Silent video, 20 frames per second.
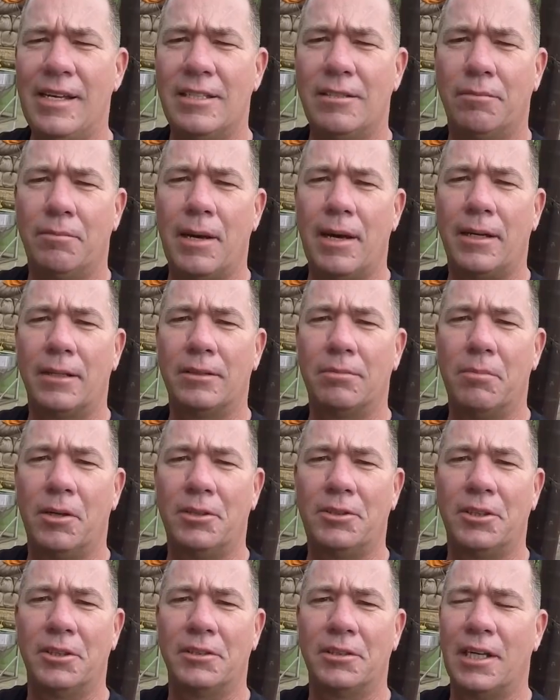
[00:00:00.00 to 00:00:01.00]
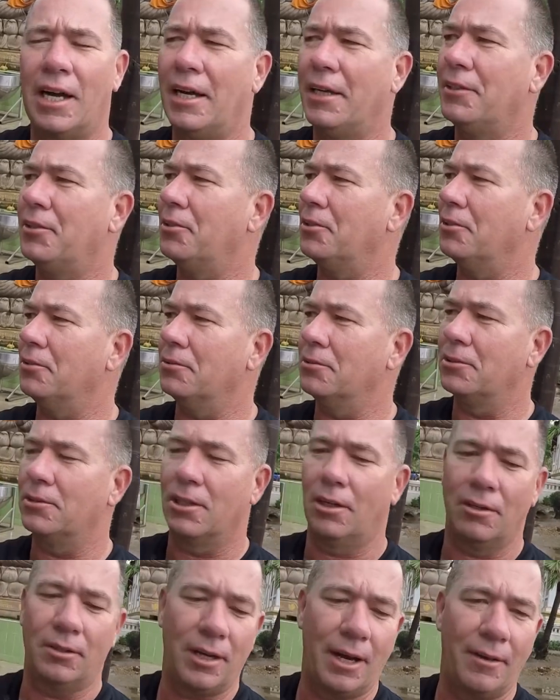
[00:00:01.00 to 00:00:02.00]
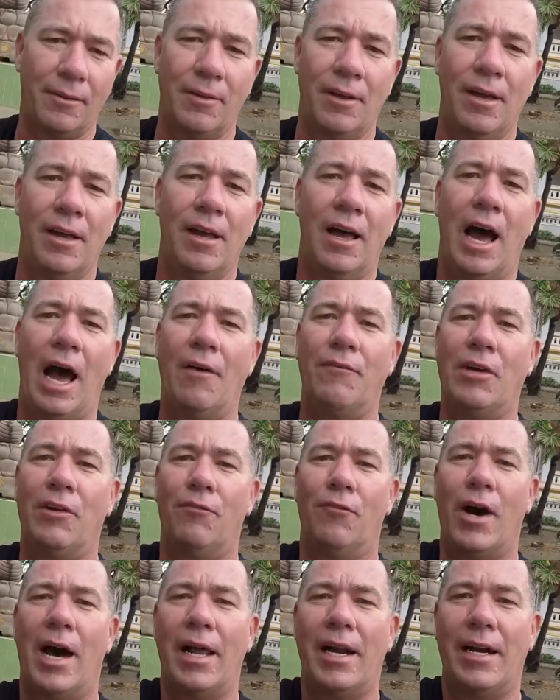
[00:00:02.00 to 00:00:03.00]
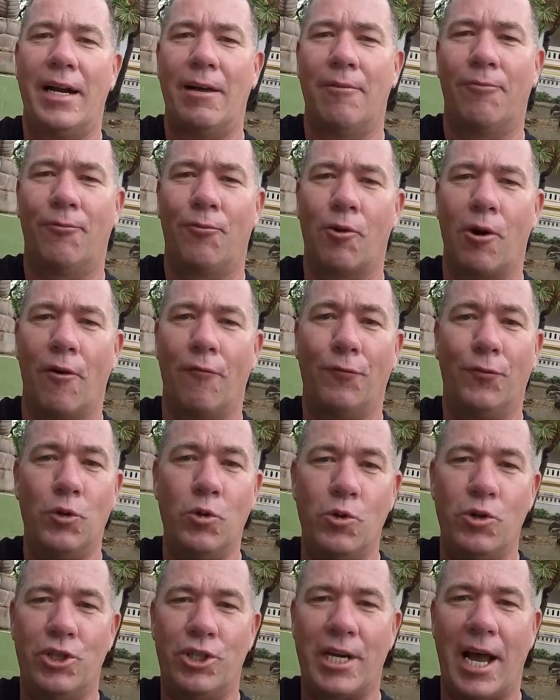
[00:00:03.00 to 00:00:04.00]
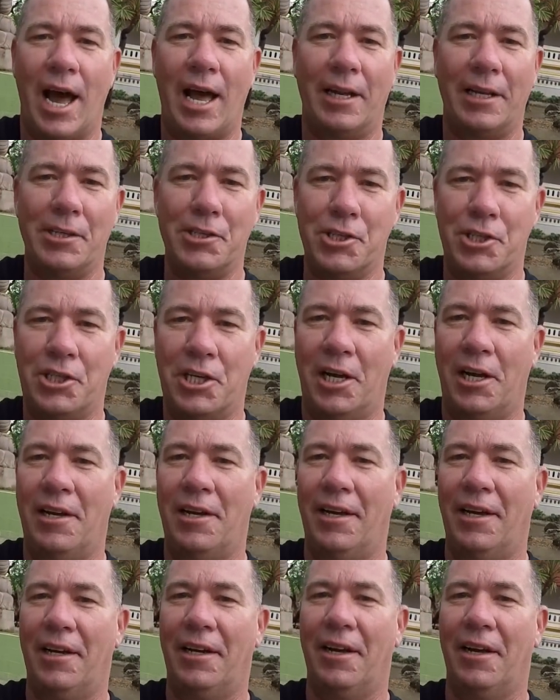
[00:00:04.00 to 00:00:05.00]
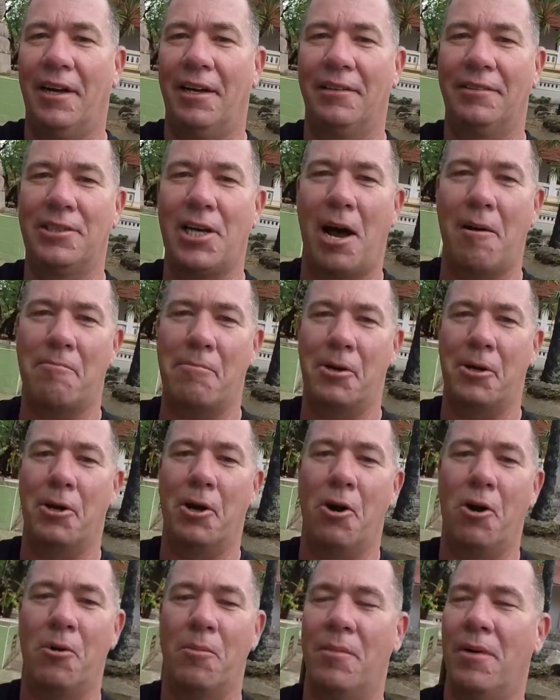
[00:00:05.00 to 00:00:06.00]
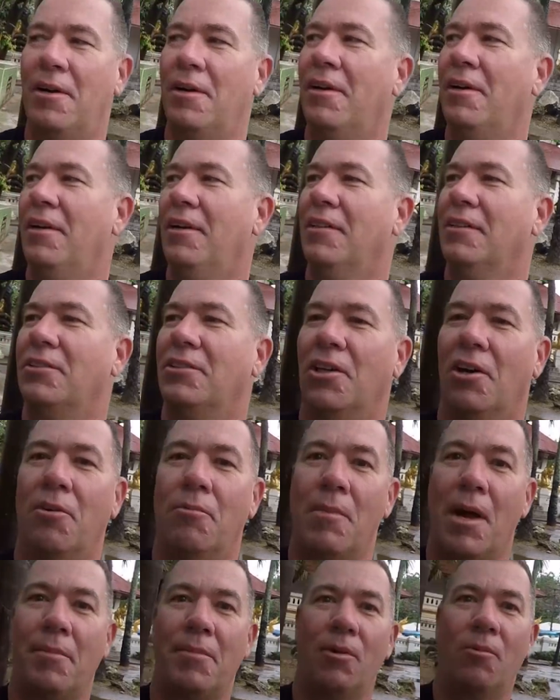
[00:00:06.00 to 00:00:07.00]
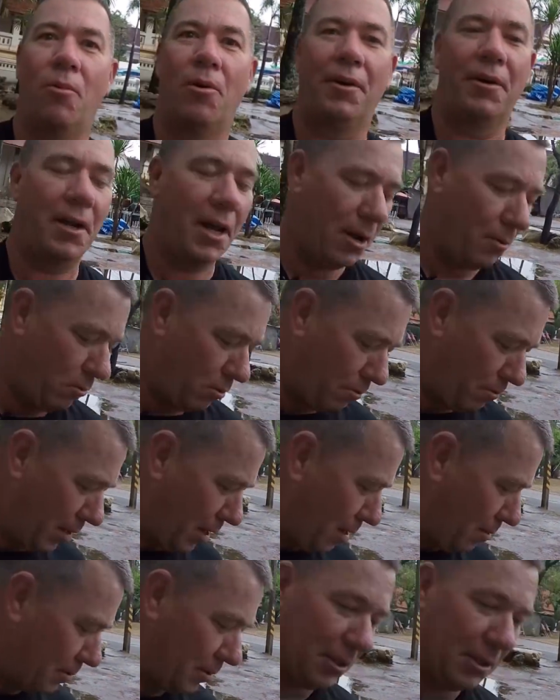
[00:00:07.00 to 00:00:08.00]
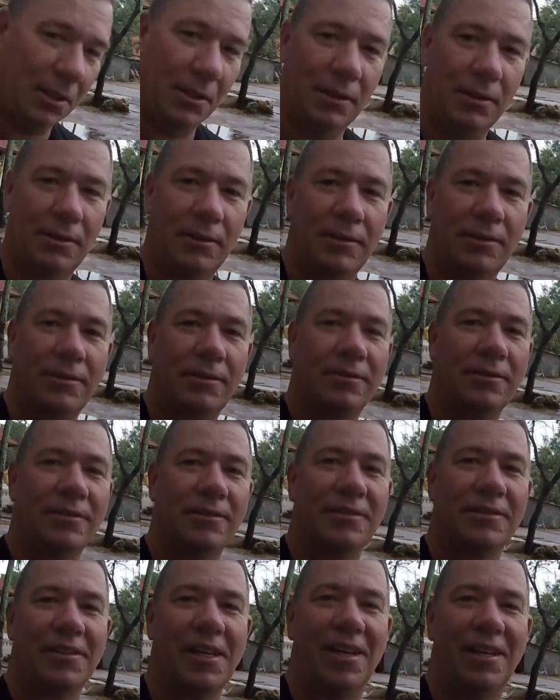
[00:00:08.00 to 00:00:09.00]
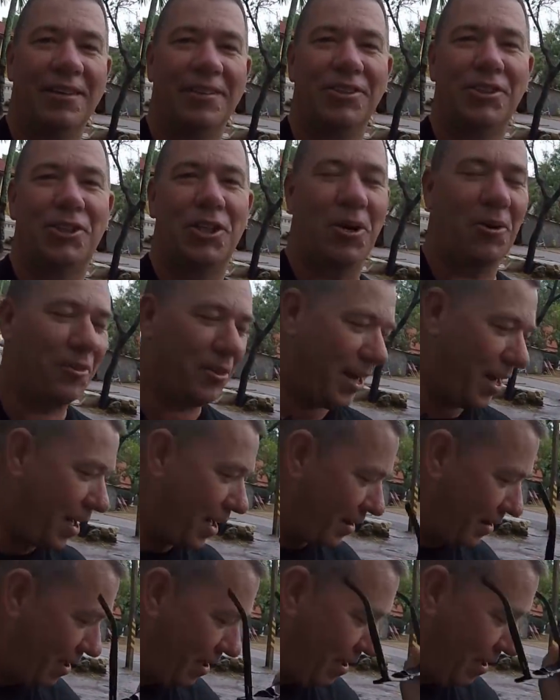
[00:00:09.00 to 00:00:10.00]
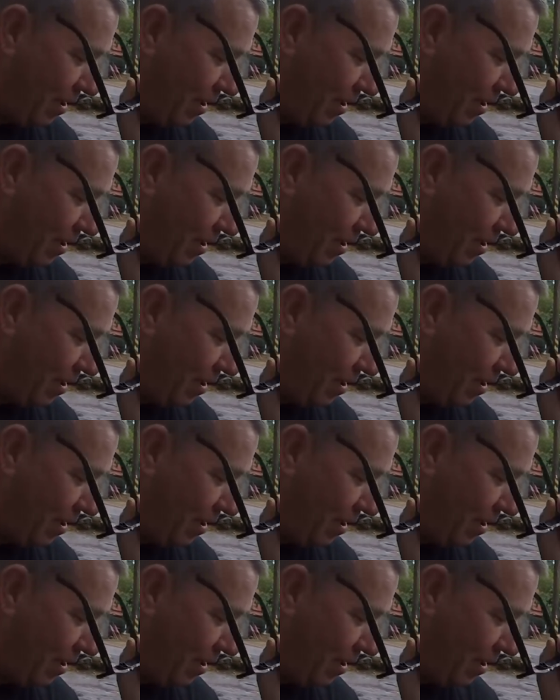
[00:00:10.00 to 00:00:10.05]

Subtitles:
eats about as much as I do, so I've invited him for a food challenge in Phnom, so maybe one day we'll be able to show that.